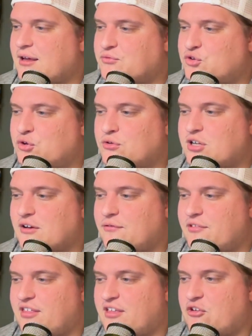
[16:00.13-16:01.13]
Too tough of
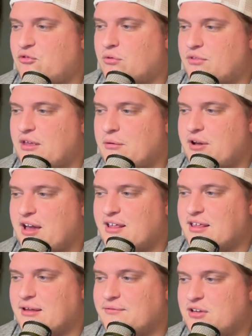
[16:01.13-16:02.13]
a schedule. They were kind
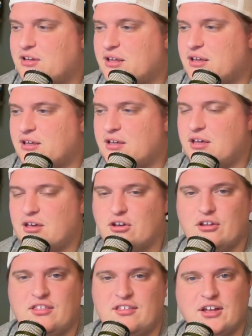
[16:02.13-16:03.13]
of gifted a
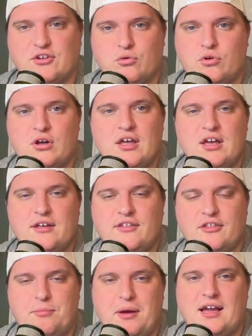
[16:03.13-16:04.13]
good schedule
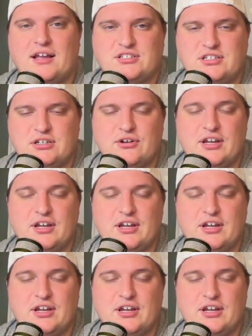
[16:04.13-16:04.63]
this past year.